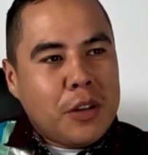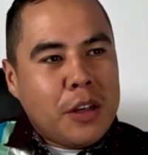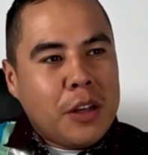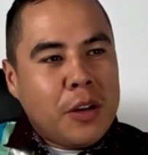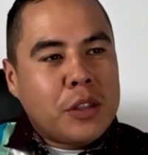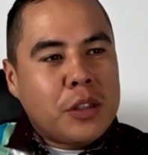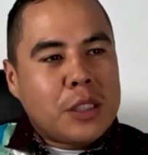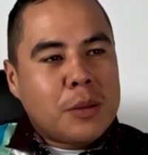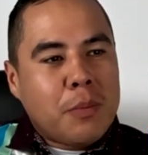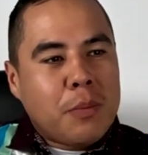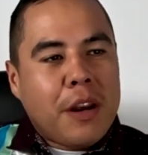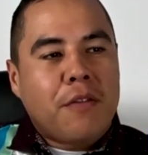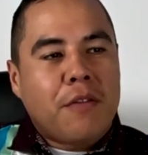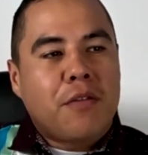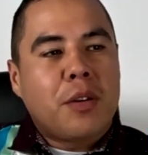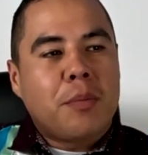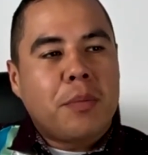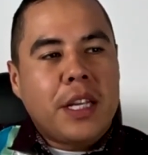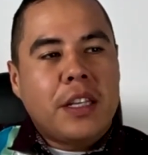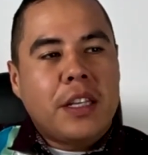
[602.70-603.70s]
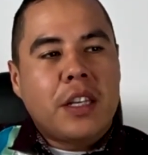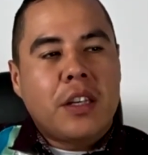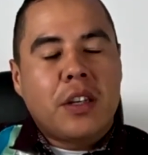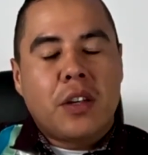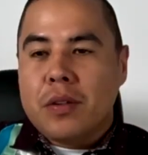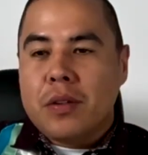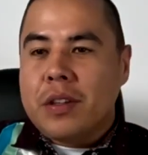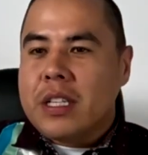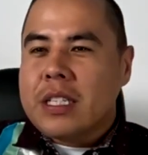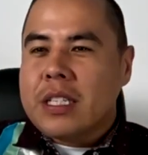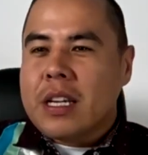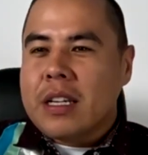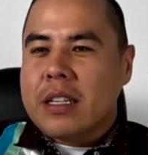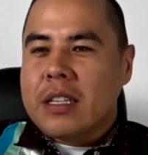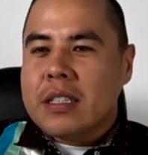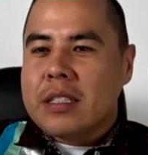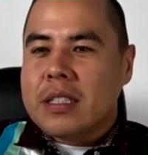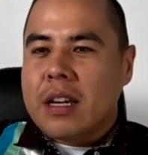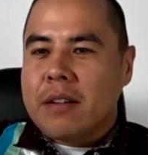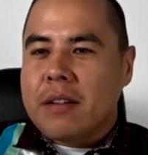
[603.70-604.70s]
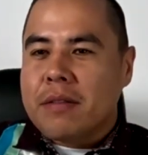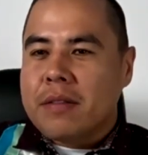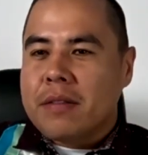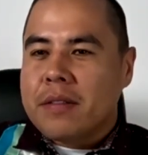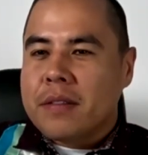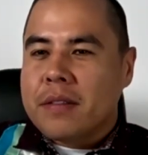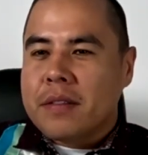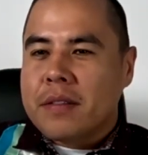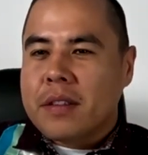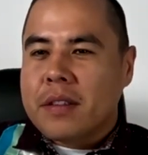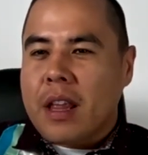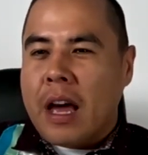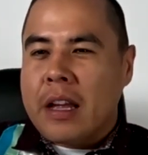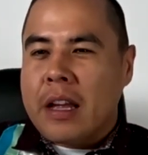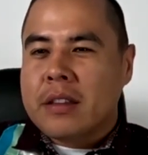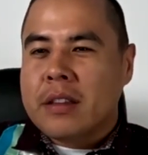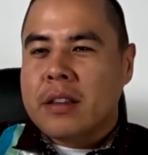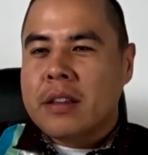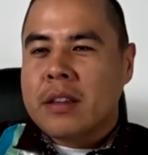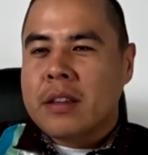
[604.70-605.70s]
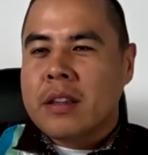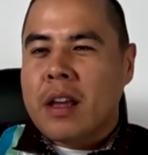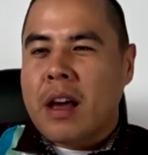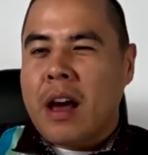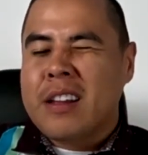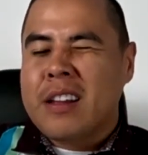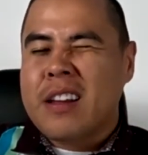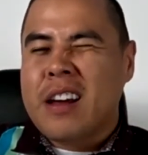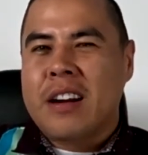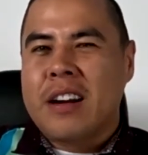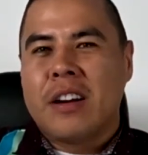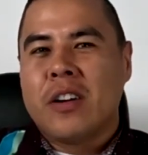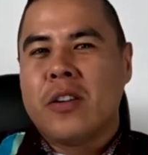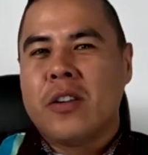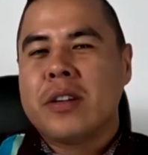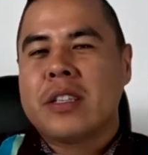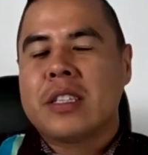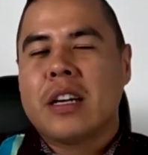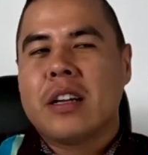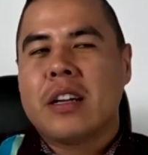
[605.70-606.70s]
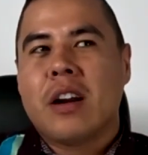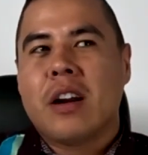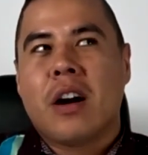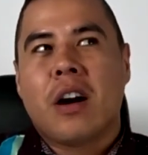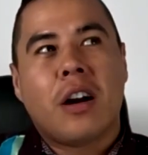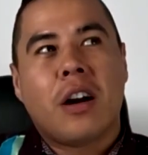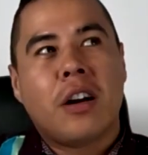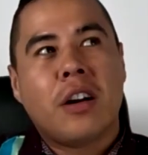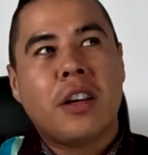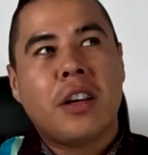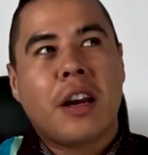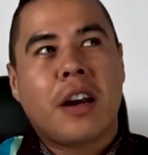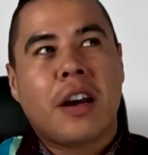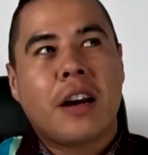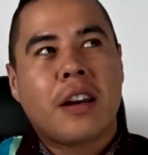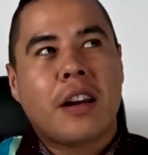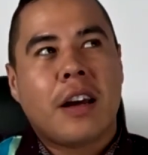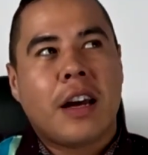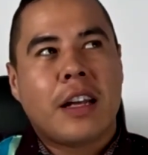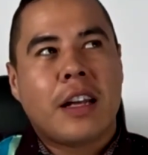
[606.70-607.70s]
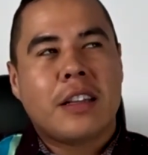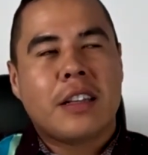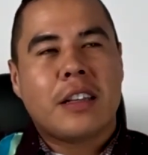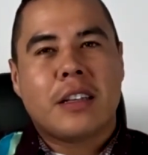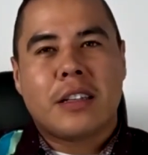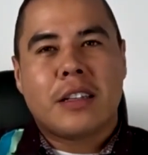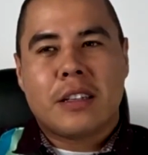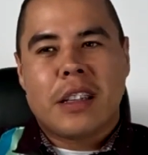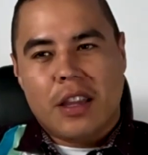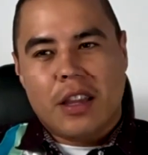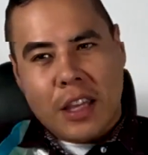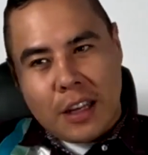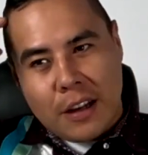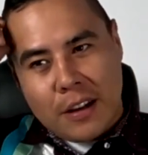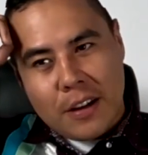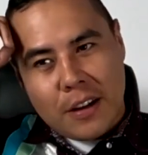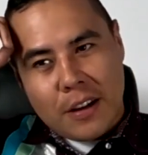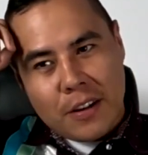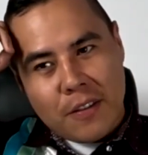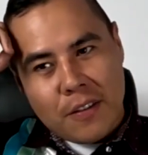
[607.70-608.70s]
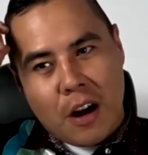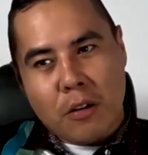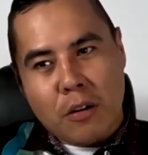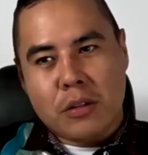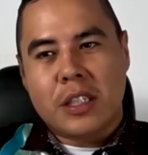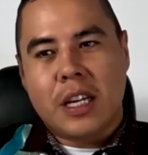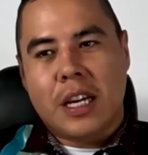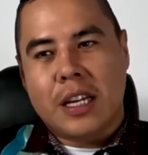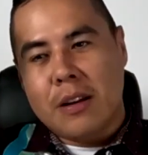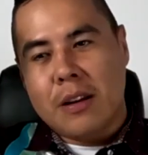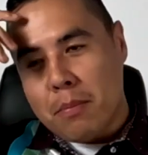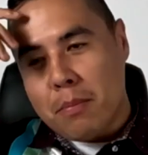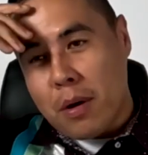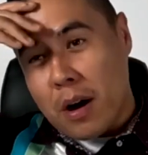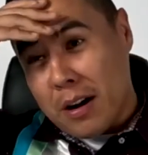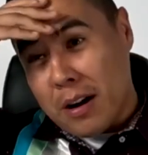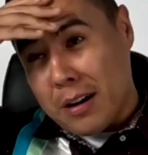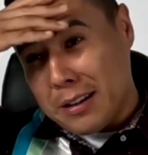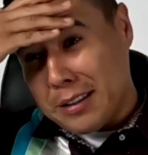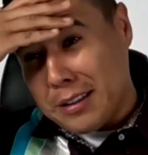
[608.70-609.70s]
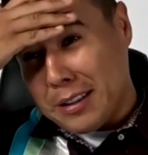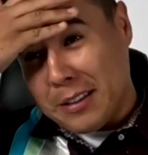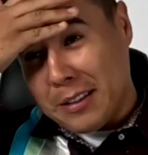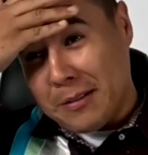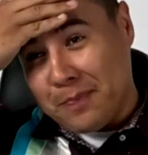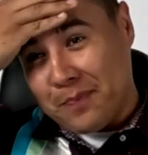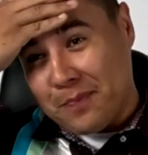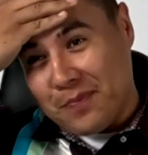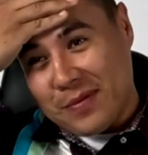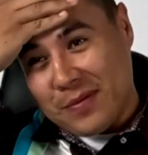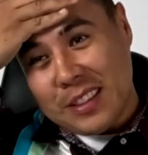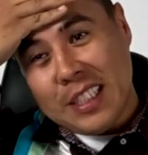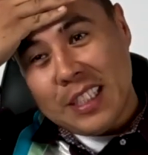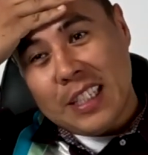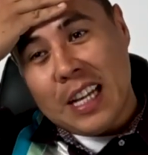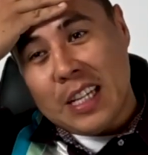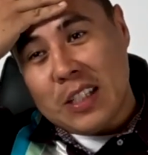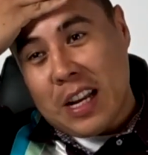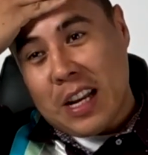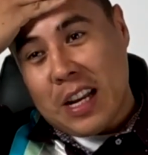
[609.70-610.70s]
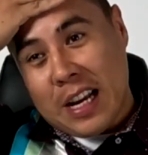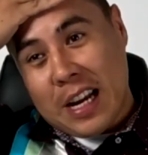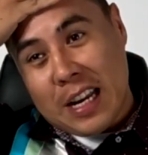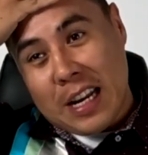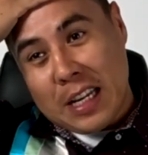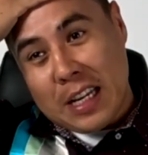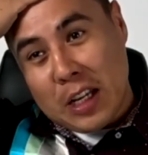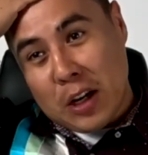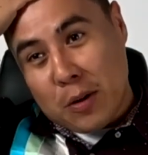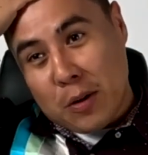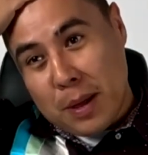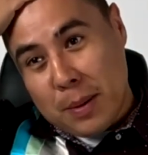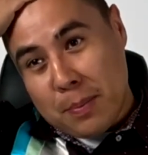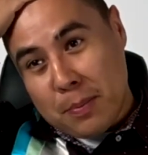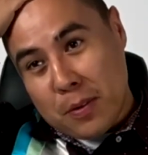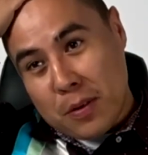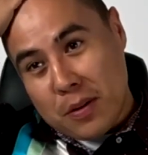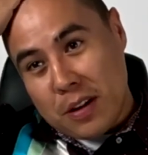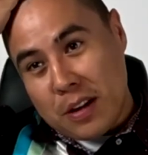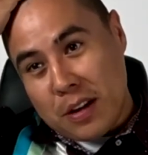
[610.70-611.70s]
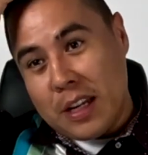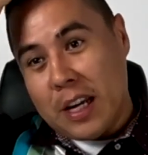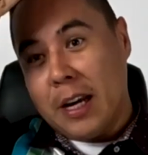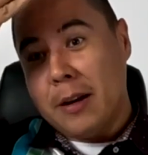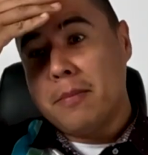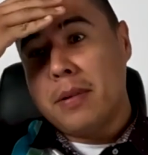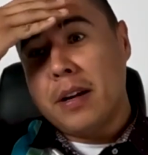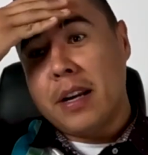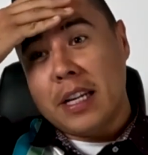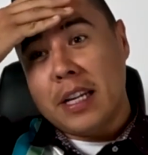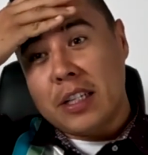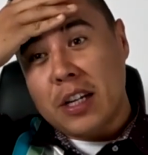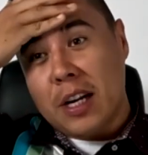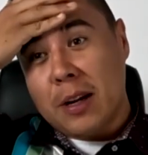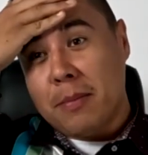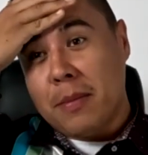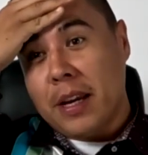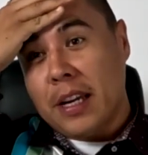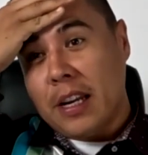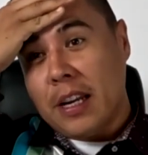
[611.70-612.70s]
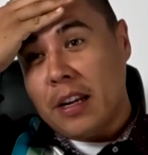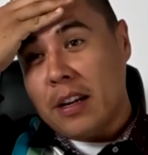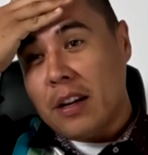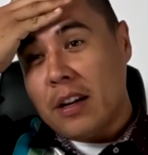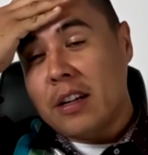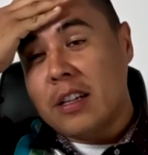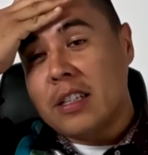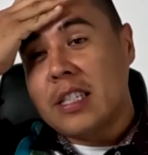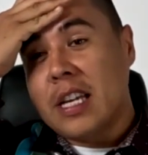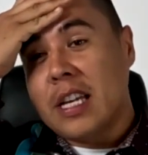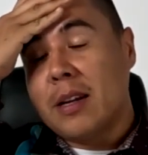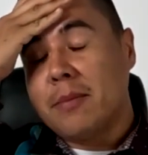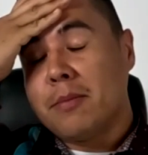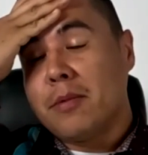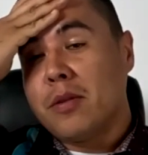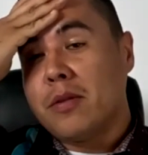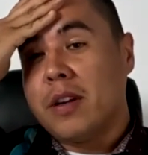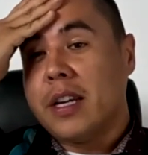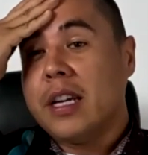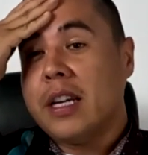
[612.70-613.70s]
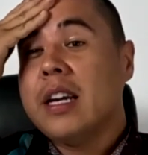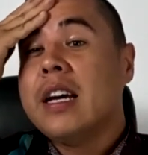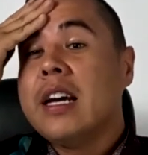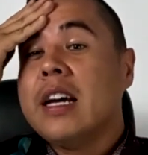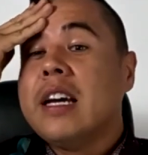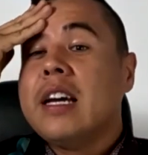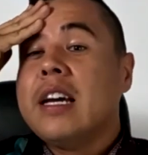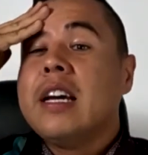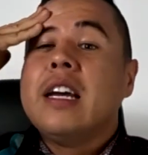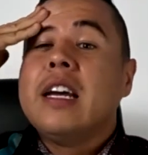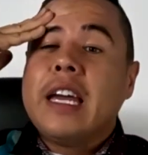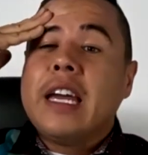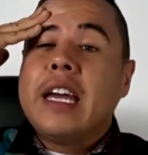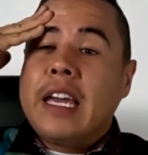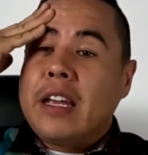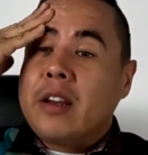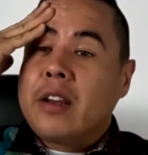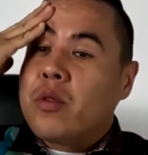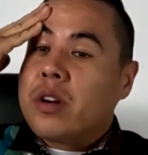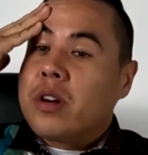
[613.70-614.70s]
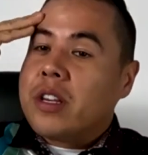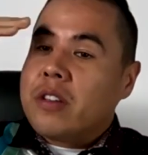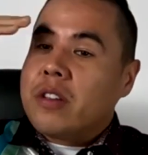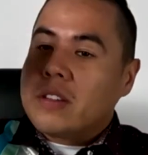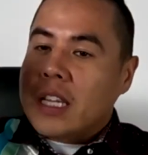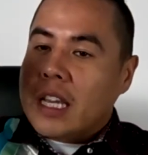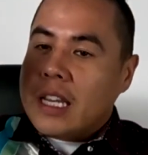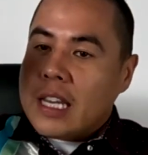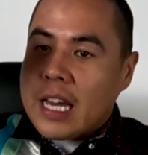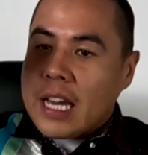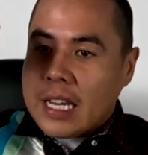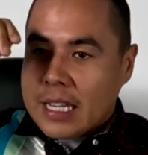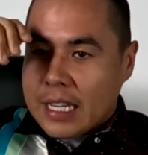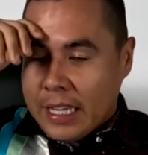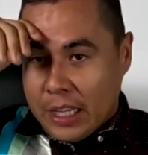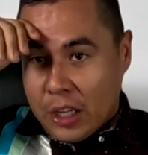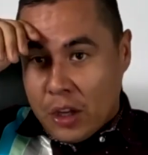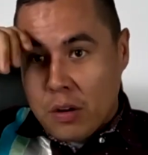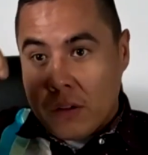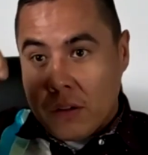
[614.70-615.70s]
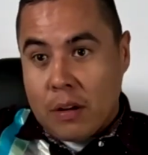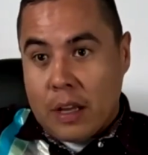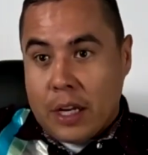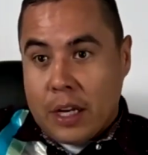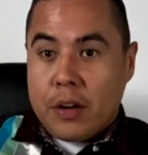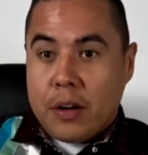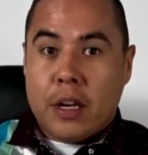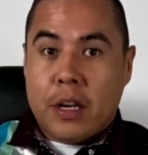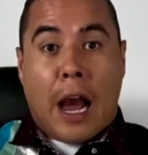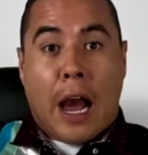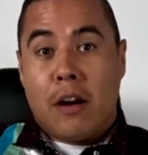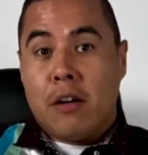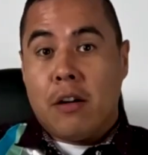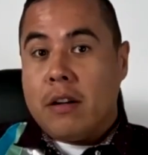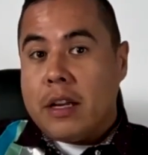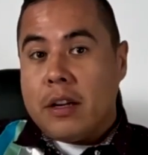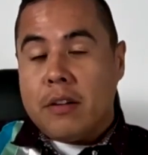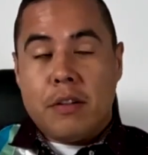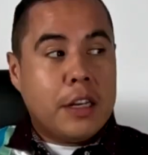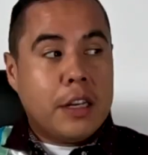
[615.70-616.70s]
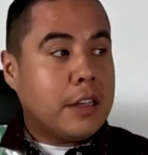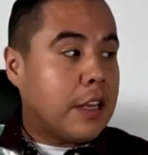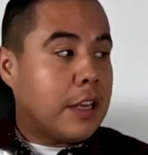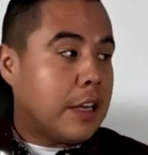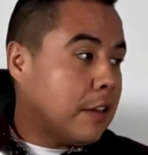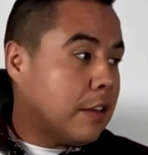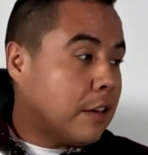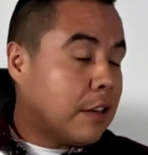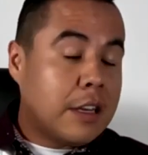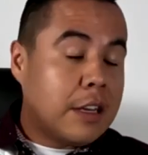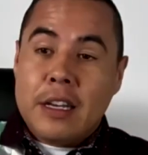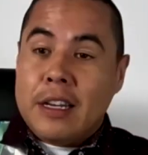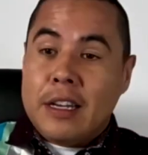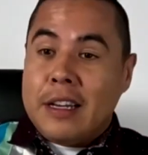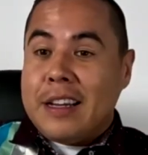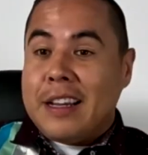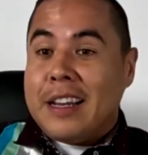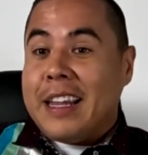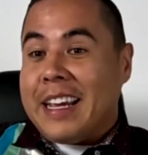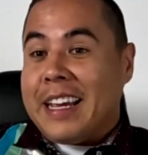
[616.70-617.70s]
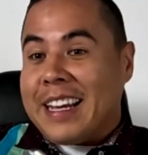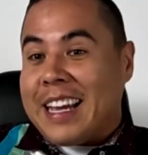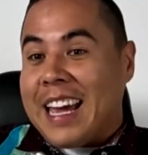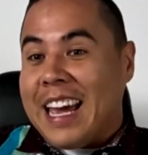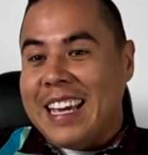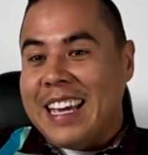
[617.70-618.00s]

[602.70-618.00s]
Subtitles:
it was meant for me to do this kind of stuff. I I don't know. It's kind of hard. You kind of have to think outside the box, and that's what I kind of tell people all the time. But I try and make it in an understandable way. And when you said that, like, you don't like reading, I don't like reading neither. Like,